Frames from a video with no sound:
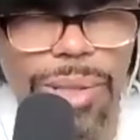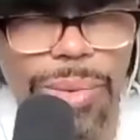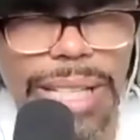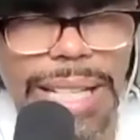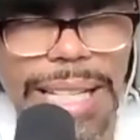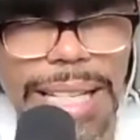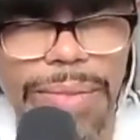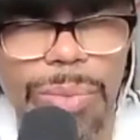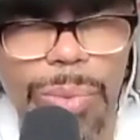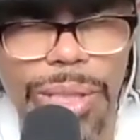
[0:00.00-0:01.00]
thing,
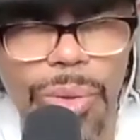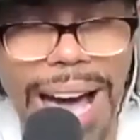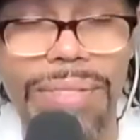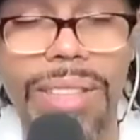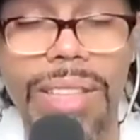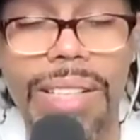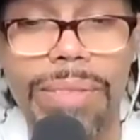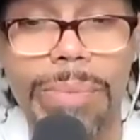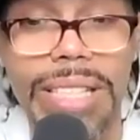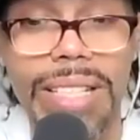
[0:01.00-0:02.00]
even when you have to love
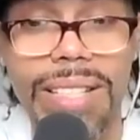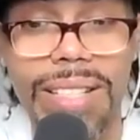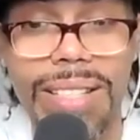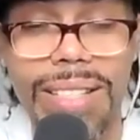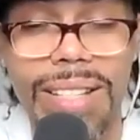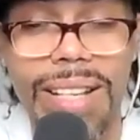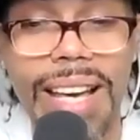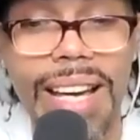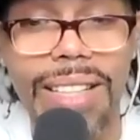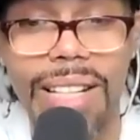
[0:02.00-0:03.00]
from a distance
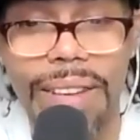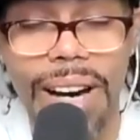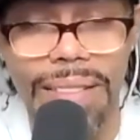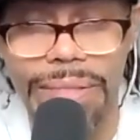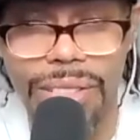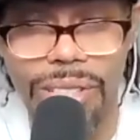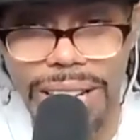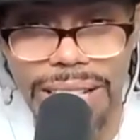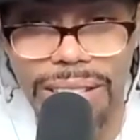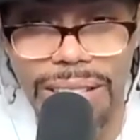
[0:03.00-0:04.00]
and love out of
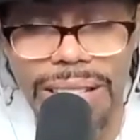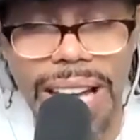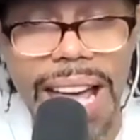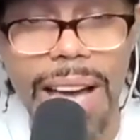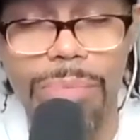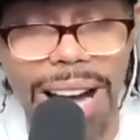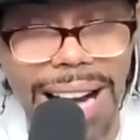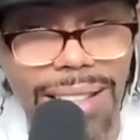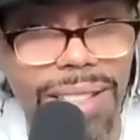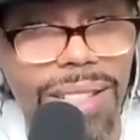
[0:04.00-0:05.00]
frustration and
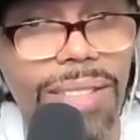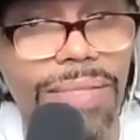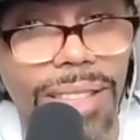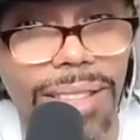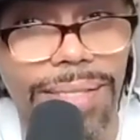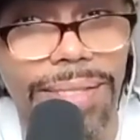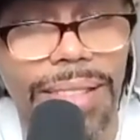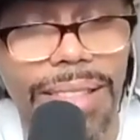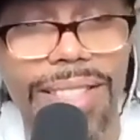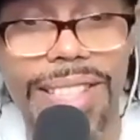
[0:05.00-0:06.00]
practice tough love.
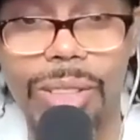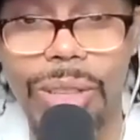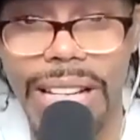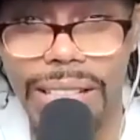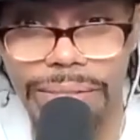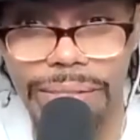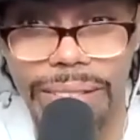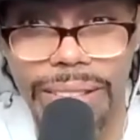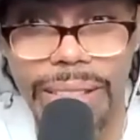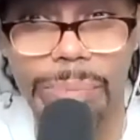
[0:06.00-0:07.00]
Still love,
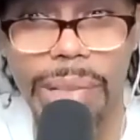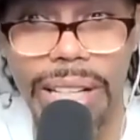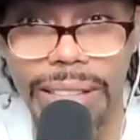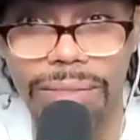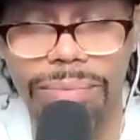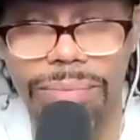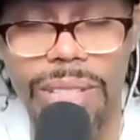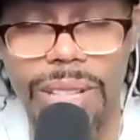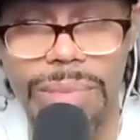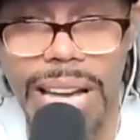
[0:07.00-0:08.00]
but
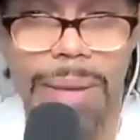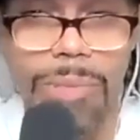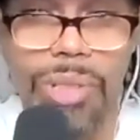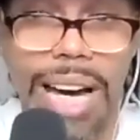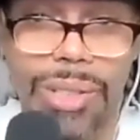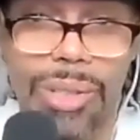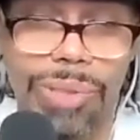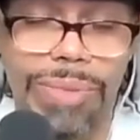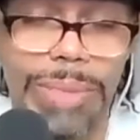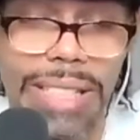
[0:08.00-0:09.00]
sometimes you got to do
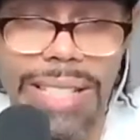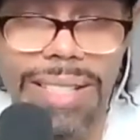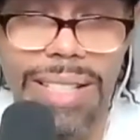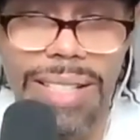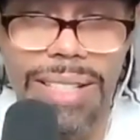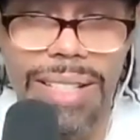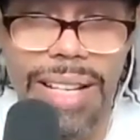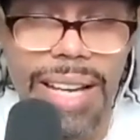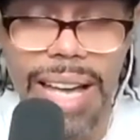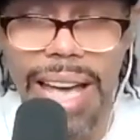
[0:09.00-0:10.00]
it from a distance,
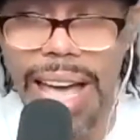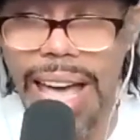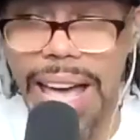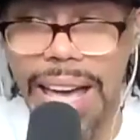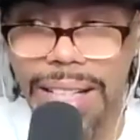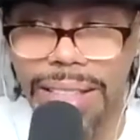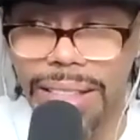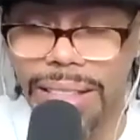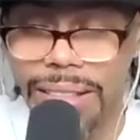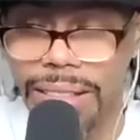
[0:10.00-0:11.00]
and
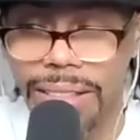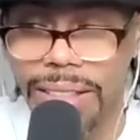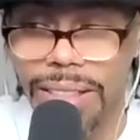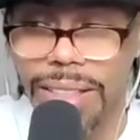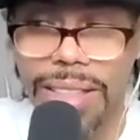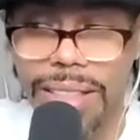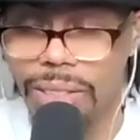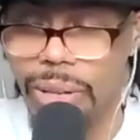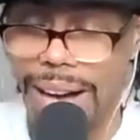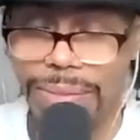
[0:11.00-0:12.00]

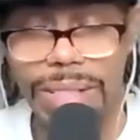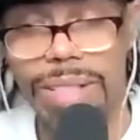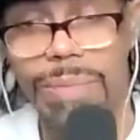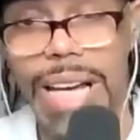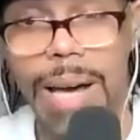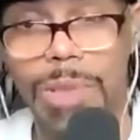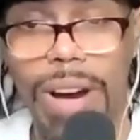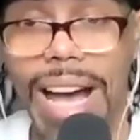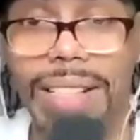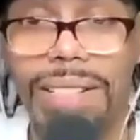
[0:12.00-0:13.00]
you have to sometimes
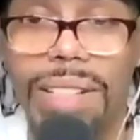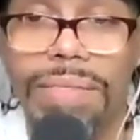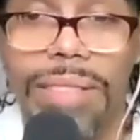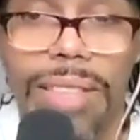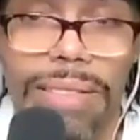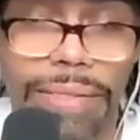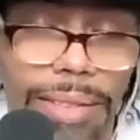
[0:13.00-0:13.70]
practice tough love.